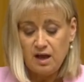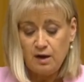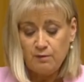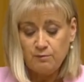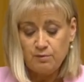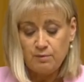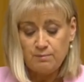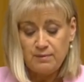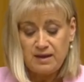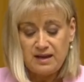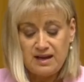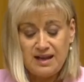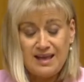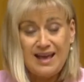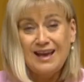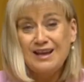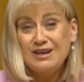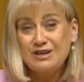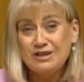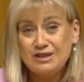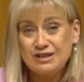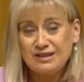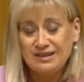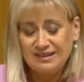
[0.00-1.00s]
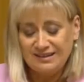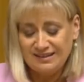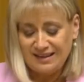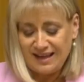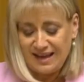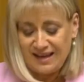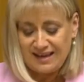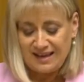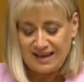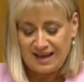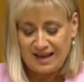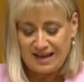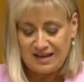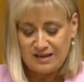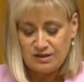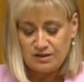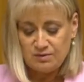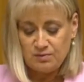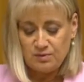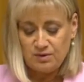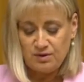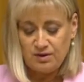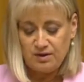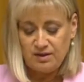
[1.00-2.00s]
remediation at Lake
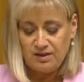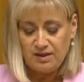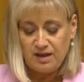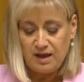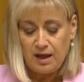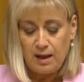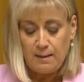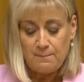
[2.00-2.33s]
Ainsworth,